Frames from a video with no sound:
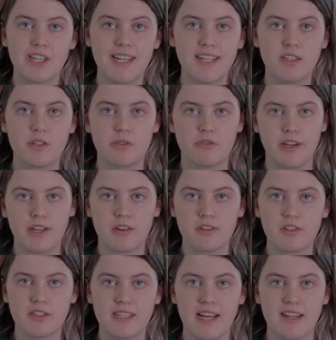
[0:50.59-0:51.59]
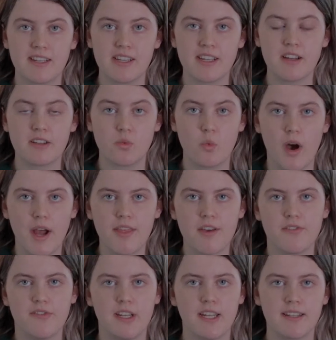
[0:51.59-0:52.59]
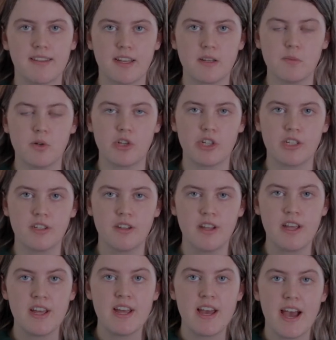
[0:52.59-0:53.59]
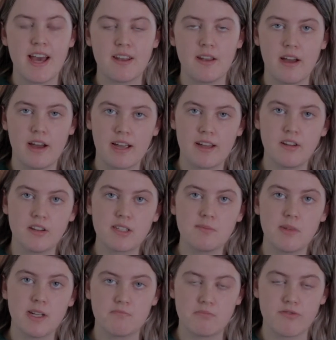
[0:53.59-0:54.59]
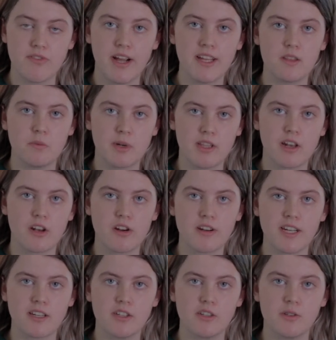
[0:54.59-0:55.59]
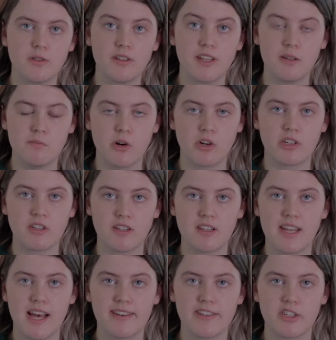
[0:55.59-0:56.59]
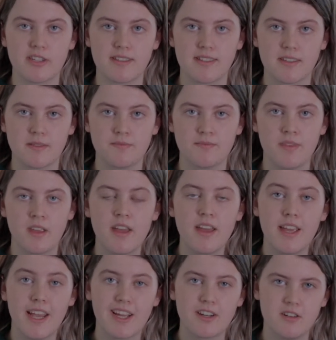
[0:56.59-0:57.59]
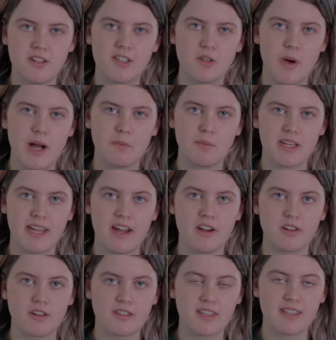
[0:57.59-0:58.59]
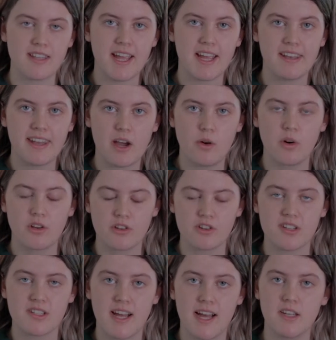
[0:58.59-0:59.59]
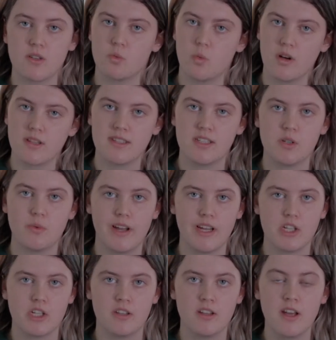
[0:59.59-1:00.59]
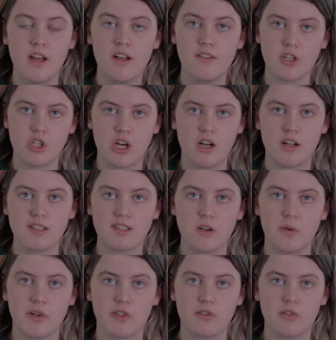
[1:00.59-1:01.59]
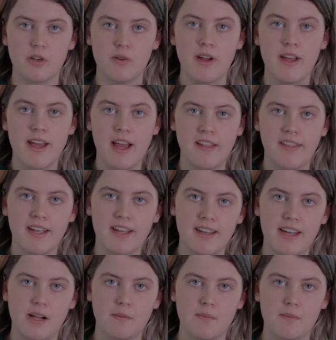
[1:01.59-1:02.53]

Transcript: leads to great understanding as why they're feeling that emotion, and it can ultimately provide them with a learning tool in emotional intelligence. It can also help the carers, as they can now understand what situation the child is going through and then can help